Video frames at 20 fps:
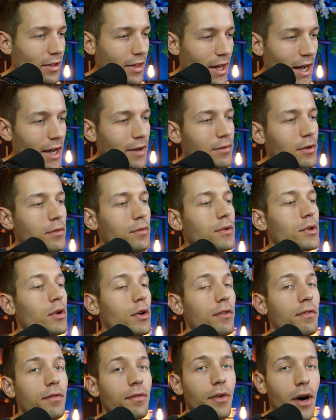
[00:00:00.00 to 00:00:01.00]
life of
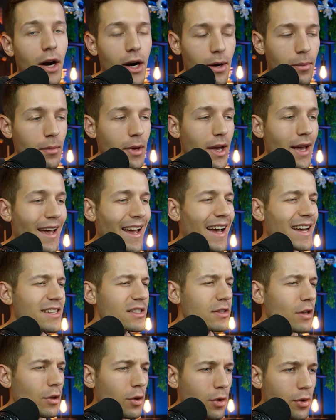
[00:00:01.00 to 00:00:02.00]
your farm
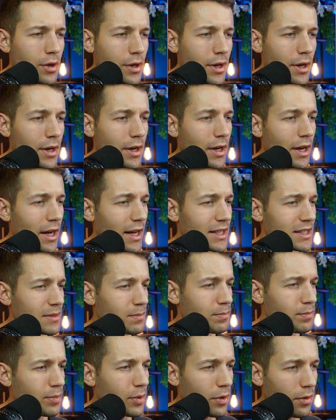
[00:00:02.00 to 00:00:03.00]
as long as
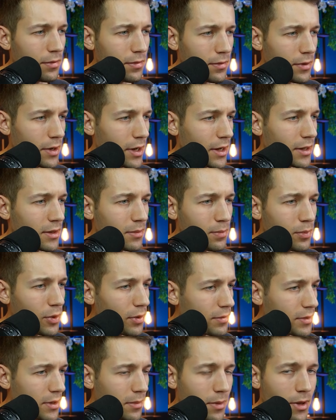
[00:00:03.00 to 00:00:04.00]

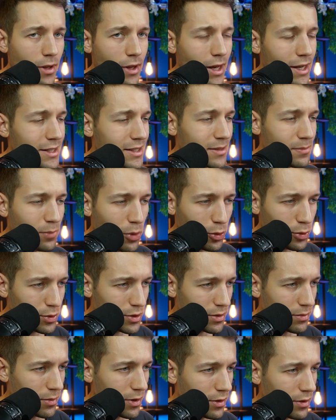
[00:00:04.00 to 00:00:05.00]
profitable as
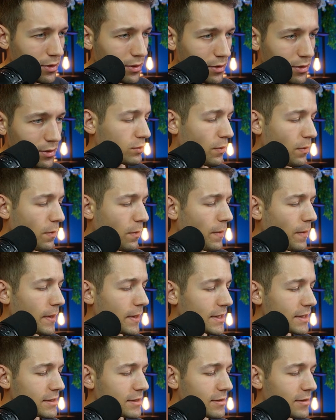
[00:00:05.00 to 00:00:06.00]
possible. To do
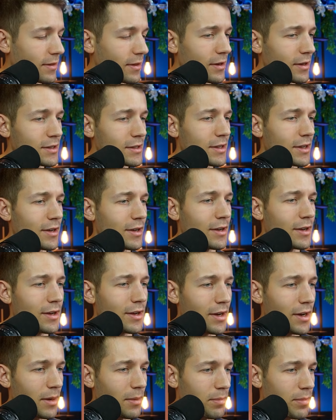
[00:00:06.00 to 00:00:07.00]
this, there is a
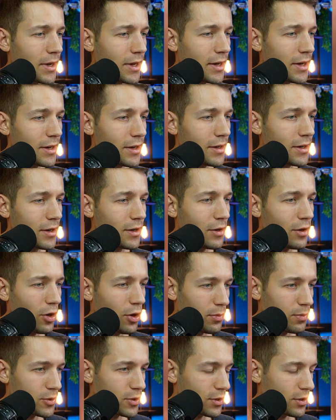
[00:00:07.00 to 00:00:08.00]
repair
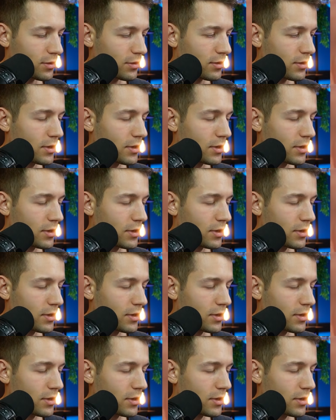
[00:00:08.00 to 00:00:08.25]
option.